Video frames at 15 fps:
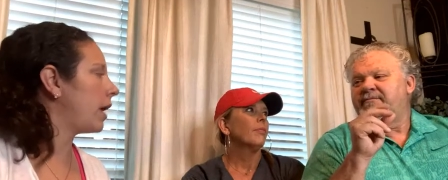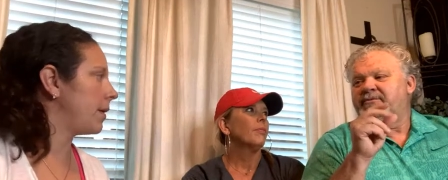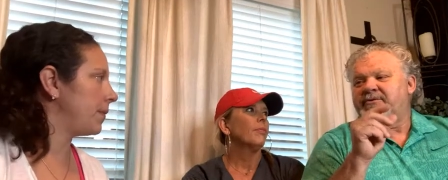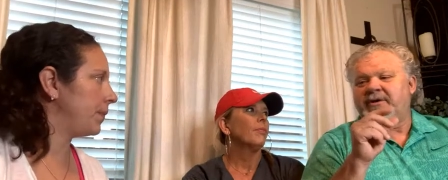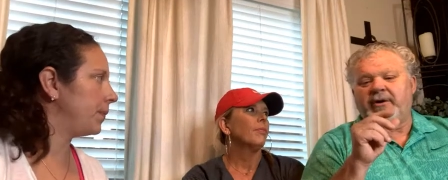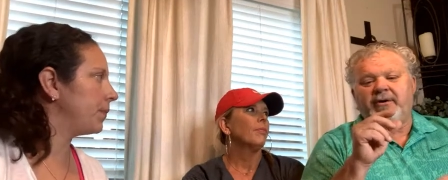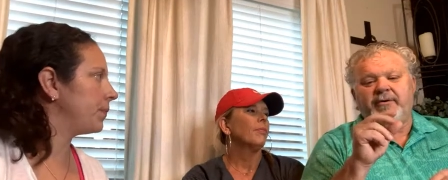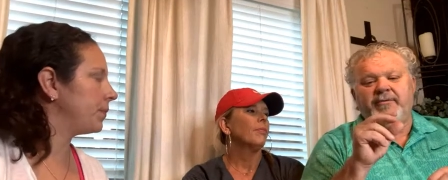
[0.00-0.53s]
Speaker 1: Right.
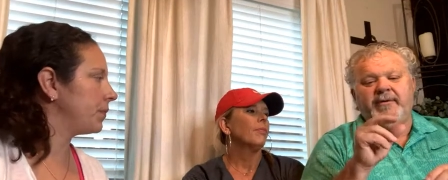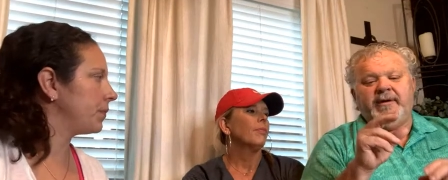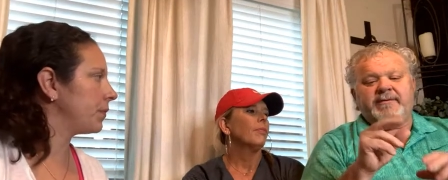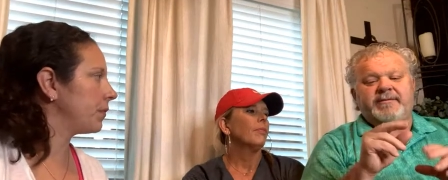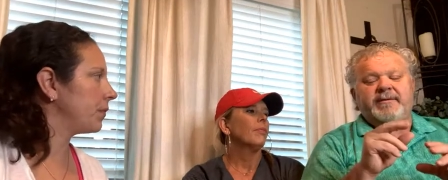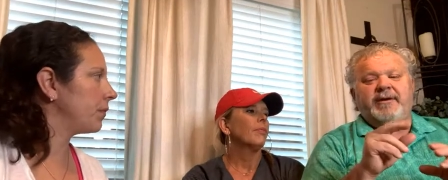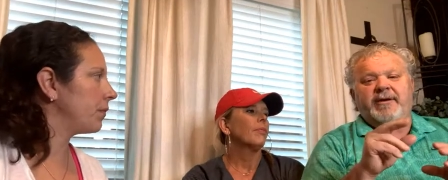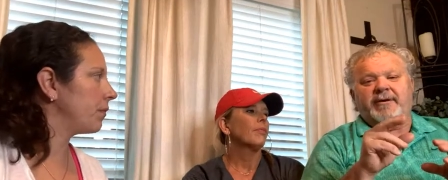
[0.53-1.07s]
So
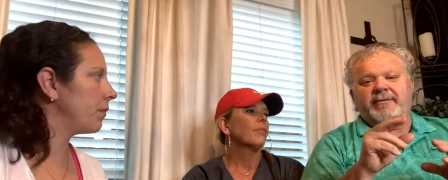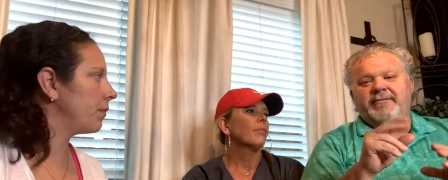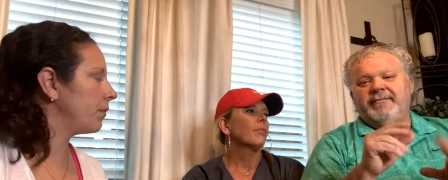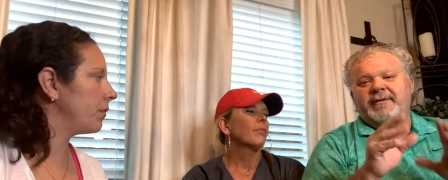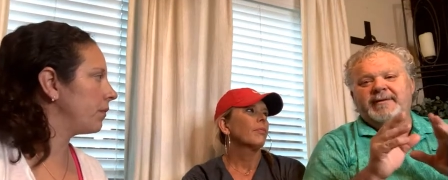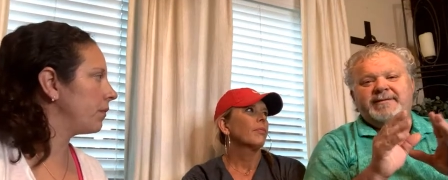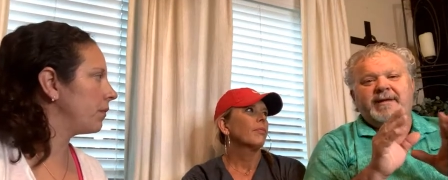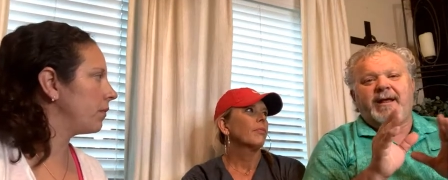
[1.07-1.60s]
it's you know
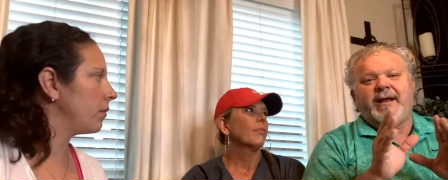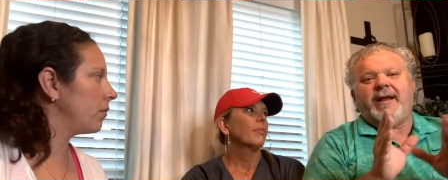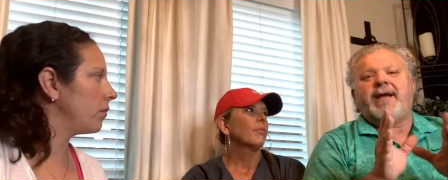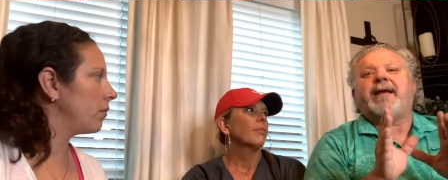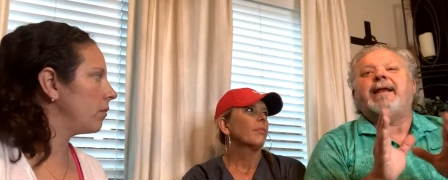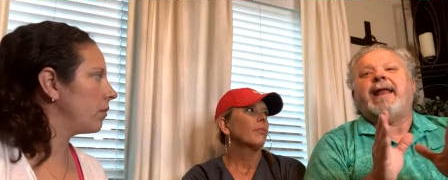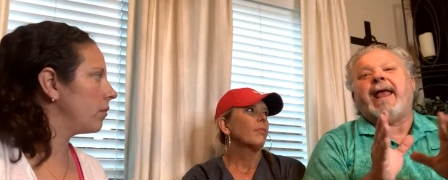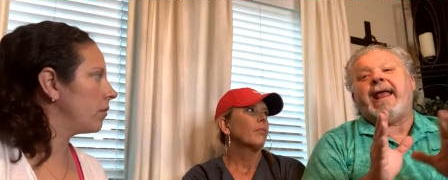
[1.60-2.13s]
it's kind of
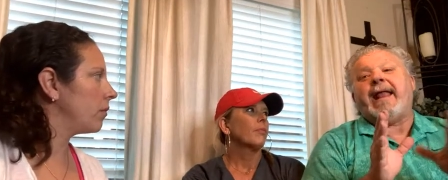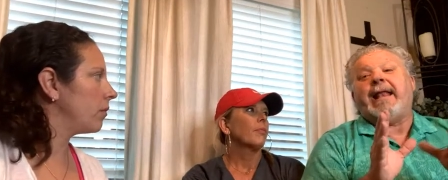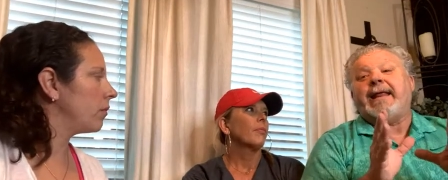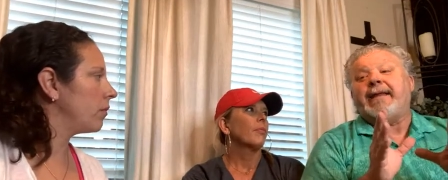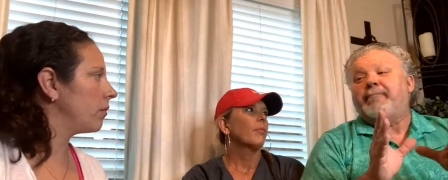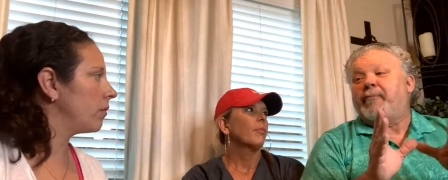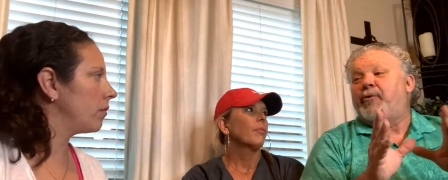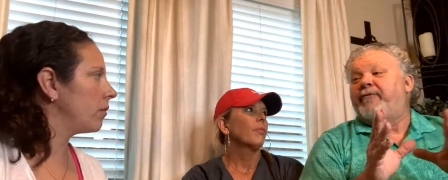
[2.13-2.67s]
like an
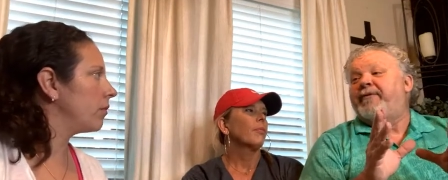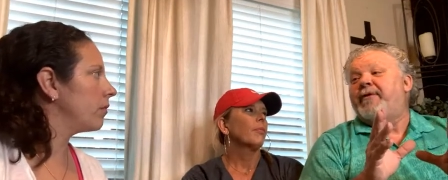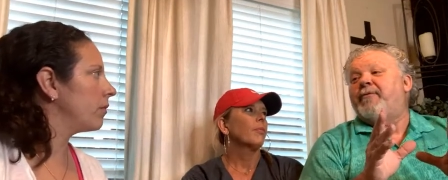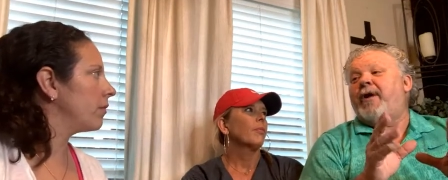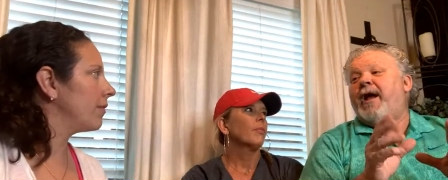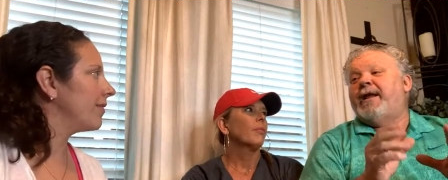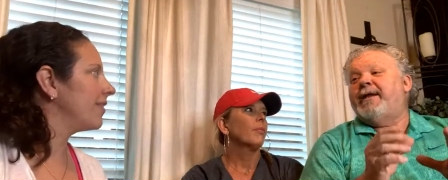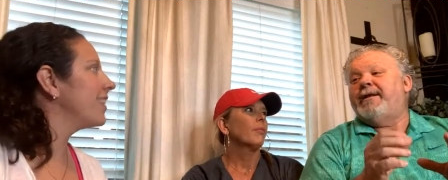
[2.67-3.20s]
alien movie,
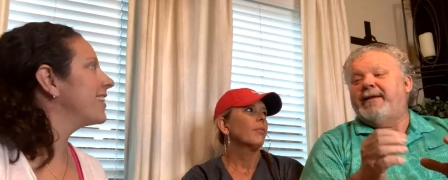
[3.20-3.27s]
right?